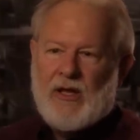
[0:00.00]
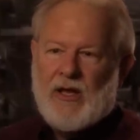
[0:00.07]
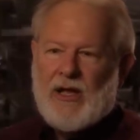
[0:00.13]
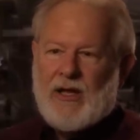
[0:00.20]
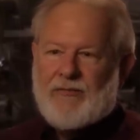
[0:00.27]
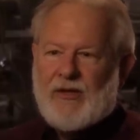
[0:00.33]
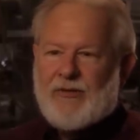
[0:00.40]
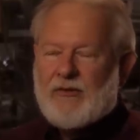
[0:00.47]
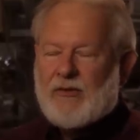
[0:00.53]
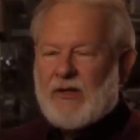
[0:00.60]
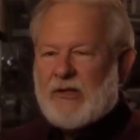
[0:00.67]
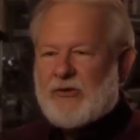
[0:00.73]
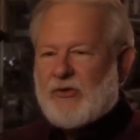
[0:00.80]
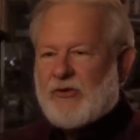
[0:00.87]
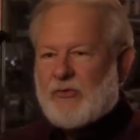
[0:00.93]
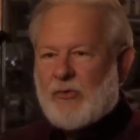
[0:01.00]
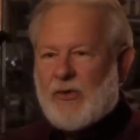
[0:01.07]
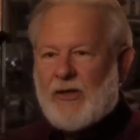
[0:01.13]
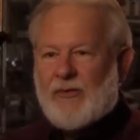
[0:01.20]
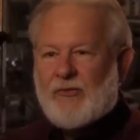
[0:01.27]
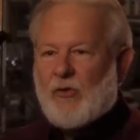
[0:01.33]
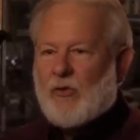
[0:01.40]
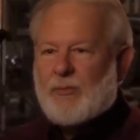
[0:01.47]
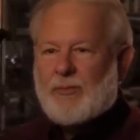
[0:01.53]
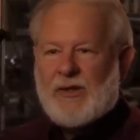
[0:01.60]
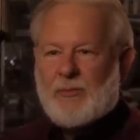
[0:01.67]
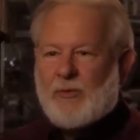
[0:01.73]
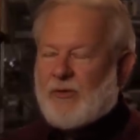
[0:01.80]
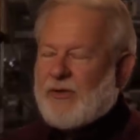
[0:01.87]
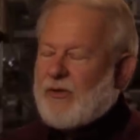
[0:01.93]
I've given lectures where I've told
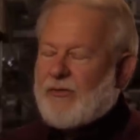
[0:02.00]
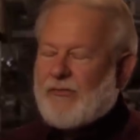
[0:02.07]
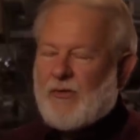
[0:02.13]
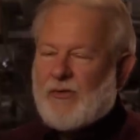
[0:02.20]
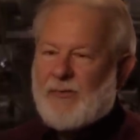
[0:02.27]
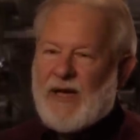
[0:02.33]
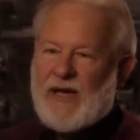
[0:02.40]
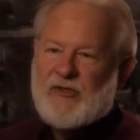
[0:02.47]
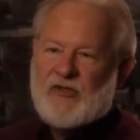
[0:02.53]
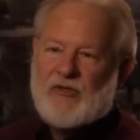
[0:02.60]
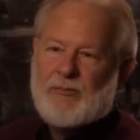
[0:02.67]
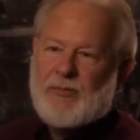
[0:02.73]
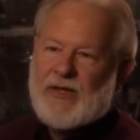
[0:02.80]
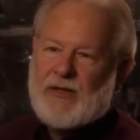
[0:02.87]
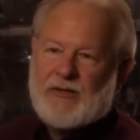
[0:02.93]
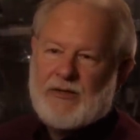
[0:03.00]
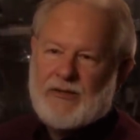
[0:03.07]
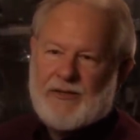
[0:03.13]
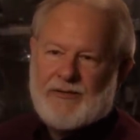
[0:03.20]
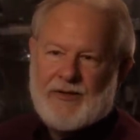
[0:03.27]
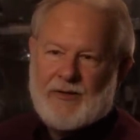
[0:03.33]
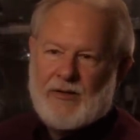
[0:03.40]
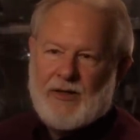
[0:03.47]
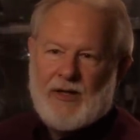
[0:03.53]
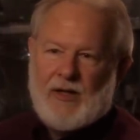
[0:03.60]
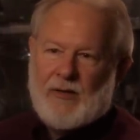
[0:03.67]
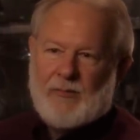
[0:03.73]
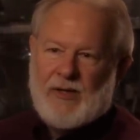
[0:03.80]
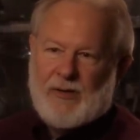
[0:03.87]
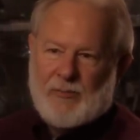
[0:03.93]
people, you know, if you imagine Paleolithic
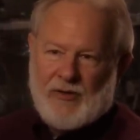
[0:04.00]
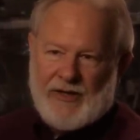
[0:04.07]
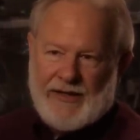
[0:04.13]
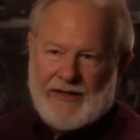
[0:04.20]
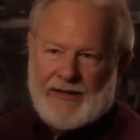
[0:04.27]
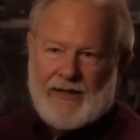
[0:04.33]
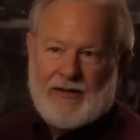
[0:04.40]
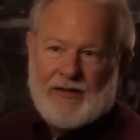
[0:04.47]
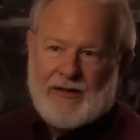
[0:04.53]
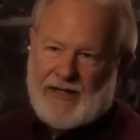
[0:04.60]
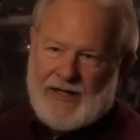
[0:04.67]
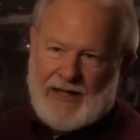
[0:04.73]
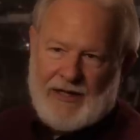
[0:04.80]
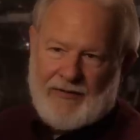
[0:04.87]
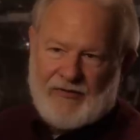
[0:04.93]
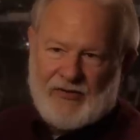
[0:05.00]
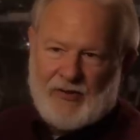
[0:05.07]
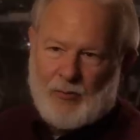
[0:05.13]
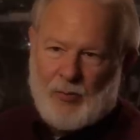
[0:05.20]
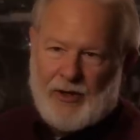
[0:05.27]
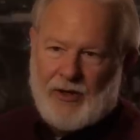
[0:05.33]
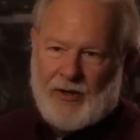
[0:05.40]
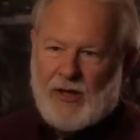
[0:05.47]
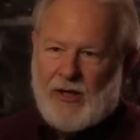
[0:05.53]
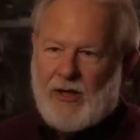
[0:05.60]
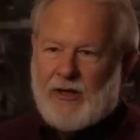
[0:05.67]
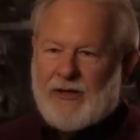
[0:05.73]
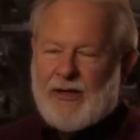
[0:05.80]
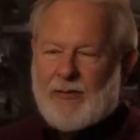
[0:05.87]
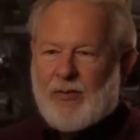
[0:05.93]
people hanging out in a cave somewhere,
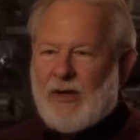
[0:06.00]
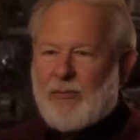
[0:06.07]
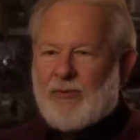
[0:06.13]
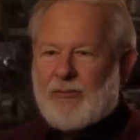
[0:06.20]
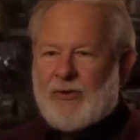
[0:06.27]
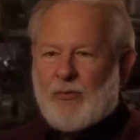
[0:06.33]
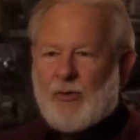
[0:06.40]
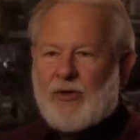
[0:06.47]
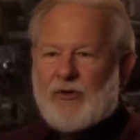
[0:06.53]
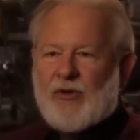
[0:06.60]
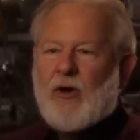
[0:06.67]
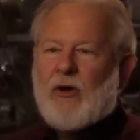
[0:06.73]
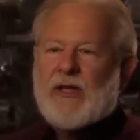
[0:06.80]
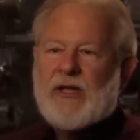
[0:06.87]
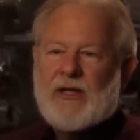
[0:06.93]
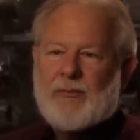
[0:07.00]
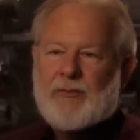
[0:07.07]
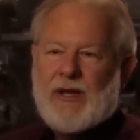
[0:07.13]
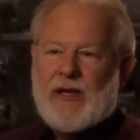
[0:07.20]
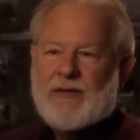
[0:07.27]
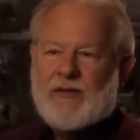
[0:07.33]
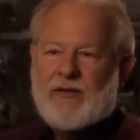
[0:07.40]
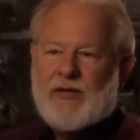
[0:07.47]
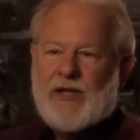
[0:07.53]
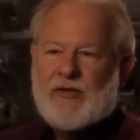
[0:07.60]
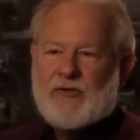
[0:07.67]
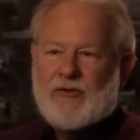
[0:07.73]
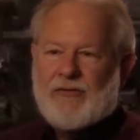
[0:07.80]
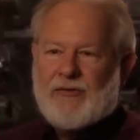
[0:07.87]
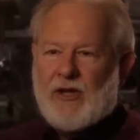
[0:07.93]
they probably weren't talking about the
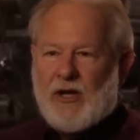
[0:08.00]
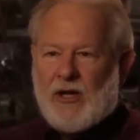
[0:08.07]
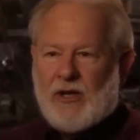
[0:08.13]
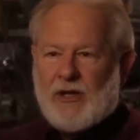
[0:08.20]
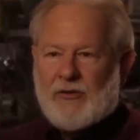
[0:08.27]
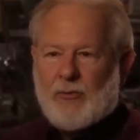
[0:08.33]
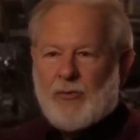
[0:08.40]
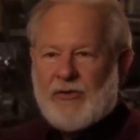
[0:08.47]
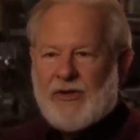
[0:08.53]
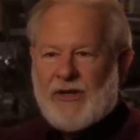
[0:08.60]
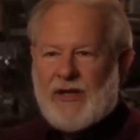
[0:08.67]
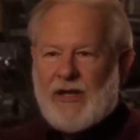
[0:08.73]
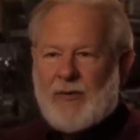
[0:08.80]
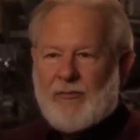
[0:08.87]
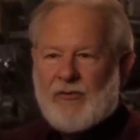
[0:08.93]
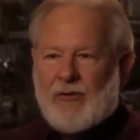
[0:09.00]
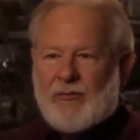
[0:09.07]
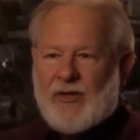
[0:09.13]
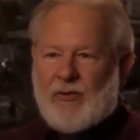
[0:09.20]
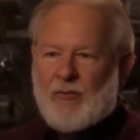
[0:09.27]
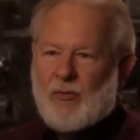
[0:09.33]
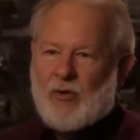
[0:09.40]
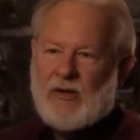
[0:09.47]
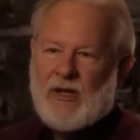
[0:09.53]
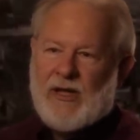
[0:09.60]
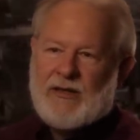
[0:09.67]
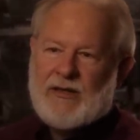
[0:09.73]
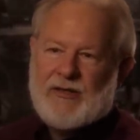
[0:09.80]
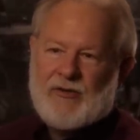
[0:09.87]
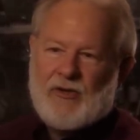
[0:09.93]
nature of God or where they came from. They were more
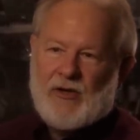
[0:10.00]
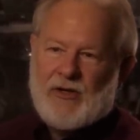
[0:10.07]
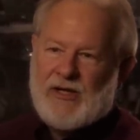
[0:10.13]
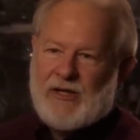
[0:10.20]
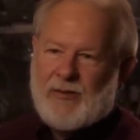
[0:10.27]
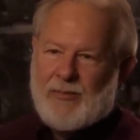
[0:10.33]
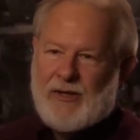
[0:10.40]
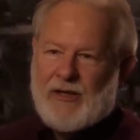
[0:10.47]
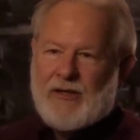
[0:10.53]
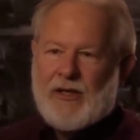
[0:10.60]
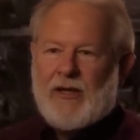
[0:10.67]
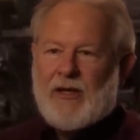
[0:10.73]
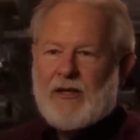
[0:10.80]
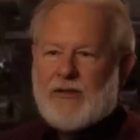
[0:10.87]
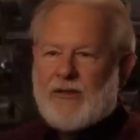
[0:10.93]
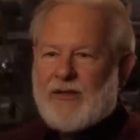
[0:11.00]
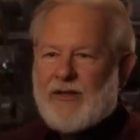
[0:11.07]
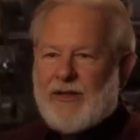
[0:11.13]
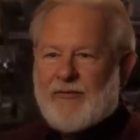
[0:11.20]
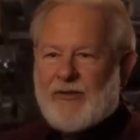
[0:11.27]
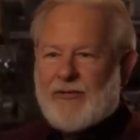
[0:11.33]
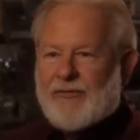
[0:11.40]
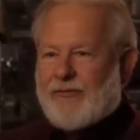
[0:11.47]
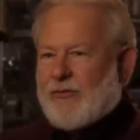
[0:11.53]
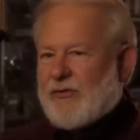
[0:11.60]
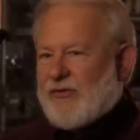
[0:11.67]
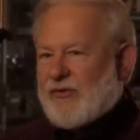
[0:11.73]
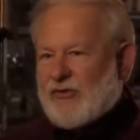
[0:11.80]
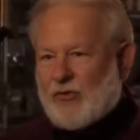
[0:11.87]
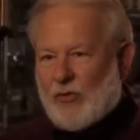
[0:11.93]
likely talking about, did they have enough
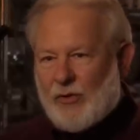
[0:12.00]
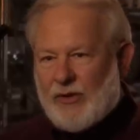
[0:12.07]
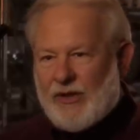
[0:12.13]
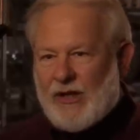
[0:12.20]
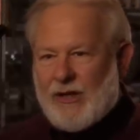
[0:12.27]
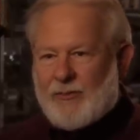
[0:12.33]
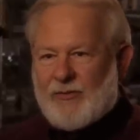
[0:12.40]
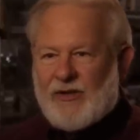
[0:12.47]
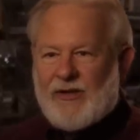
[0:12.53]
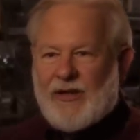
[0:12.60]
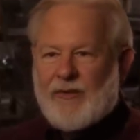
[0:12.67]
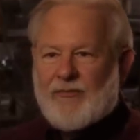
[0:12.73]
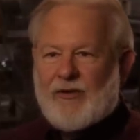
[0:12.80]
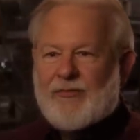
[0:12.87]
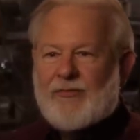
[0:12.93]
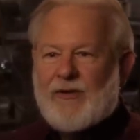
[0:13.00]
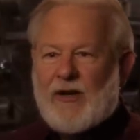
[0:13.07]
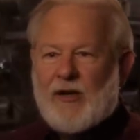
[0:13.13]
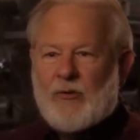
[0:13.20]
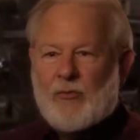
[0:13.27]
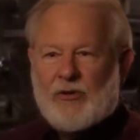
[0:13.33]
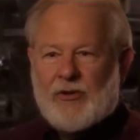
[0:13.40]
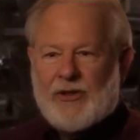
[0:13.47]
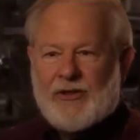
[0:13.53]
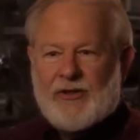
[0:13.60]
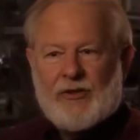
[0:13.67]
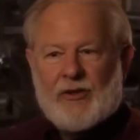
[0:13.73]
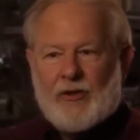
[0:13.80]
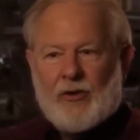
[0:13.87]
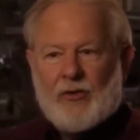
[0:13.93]
food stored up? Did they have enough firewood?
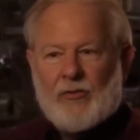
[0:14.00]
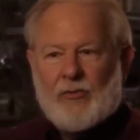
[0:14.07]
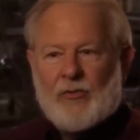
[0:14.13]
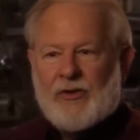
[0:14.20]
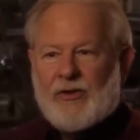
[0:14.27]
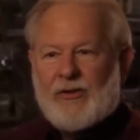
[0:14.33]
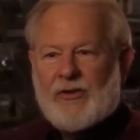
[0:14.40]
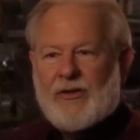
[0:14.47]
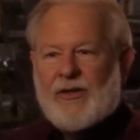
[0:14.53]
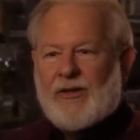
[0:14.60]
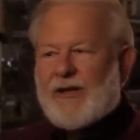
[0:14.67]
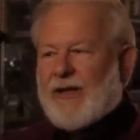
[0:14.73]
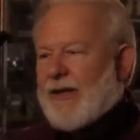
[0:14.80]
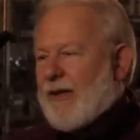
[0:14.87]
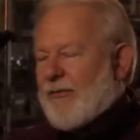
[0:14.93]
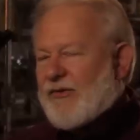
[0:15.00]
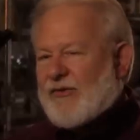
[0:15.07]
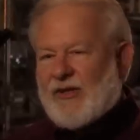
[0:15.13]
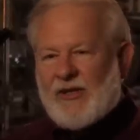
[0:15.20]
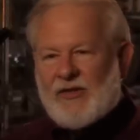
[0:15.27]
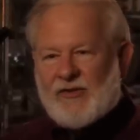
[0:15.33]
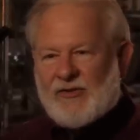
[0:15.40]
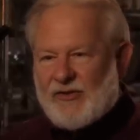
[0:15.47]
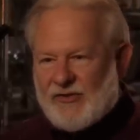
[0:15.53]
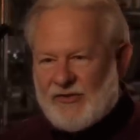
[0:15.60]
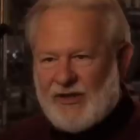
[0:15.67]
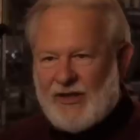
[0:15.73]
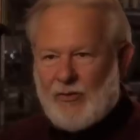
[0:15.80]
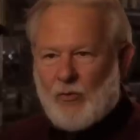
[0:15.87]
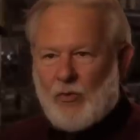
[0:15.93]
You know, did they have skins to
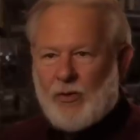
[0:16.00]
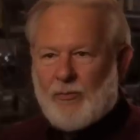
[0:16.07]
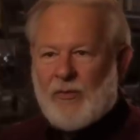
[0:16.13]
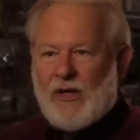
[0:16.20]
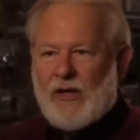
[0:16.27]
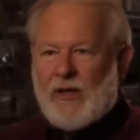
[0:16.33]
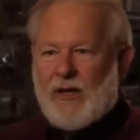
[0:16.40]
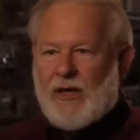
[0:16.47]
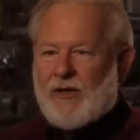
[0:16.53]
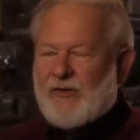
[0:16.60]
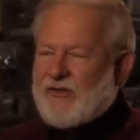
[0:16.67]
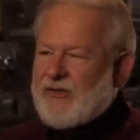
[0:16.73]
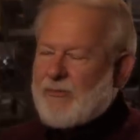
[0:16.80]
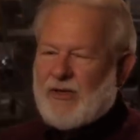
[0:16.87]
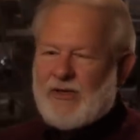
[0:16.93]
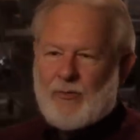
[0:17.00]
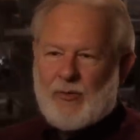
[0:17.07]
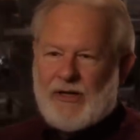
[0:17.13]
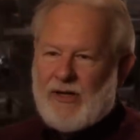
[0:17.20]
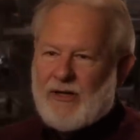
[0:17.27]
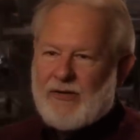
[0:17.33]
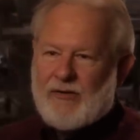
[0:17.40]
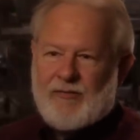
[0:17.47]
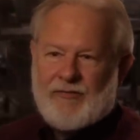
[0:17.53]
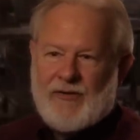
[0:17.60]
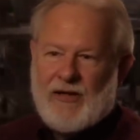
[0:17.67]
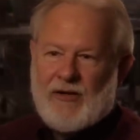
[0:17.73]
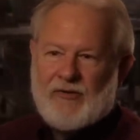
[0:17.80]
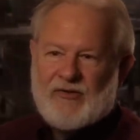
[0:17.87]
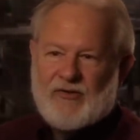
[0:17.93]
stay warm? And somebody went out and
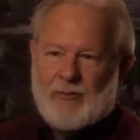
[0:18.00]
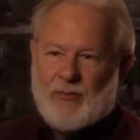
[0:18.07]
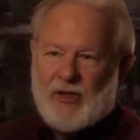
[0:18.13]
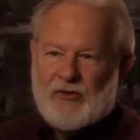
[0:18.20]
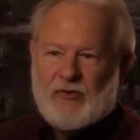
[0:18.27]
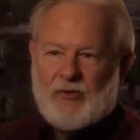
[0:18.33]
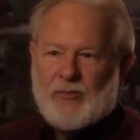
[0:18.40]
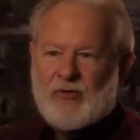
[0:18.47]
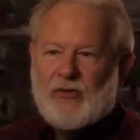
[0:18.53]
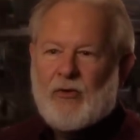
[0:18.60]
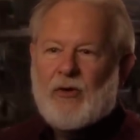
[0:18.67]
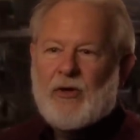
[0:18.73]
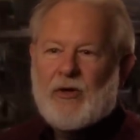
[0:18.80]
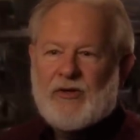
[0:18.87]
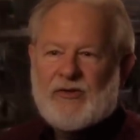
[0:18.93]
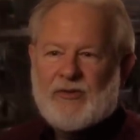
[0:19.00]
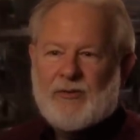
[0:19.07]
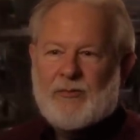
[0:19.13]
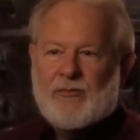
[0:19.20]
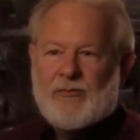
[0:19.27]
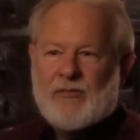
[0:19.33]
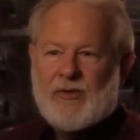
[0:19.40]
found some mushrooms growing on some